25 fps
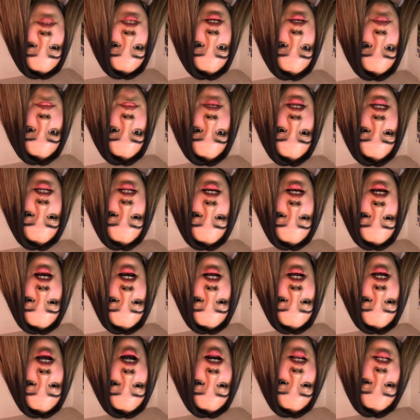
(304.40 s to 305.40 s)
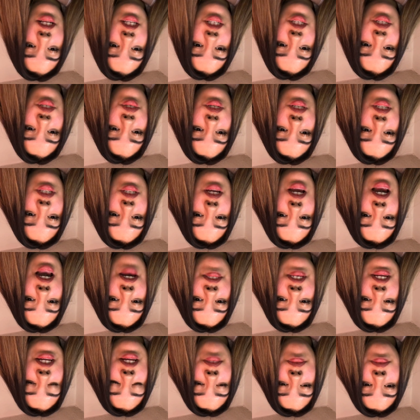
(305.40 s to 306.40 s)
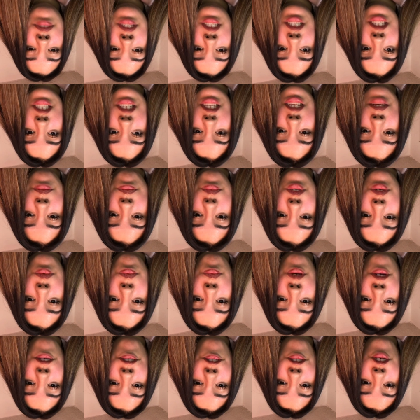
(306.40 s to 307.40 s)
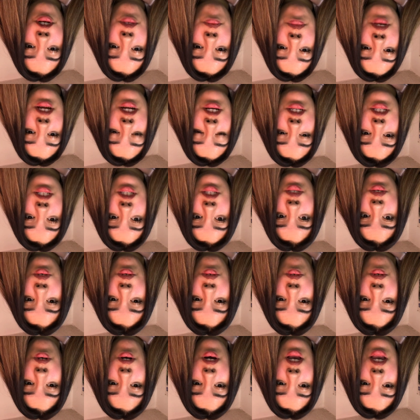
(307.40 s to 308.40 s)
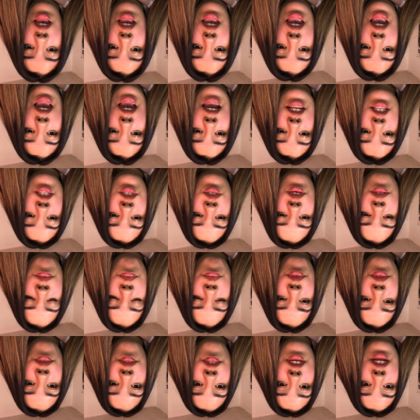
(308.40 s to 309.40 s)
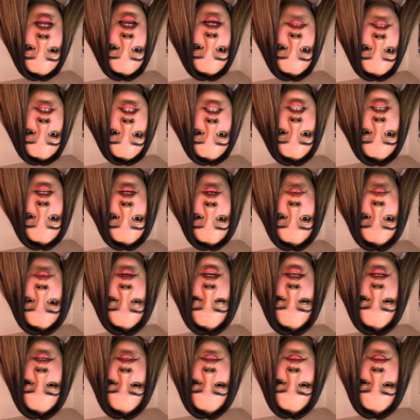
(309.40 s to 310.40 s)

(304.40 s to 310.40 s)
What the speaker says: recommend a college student to have enough sleep to perform better in school and to improve in every single way.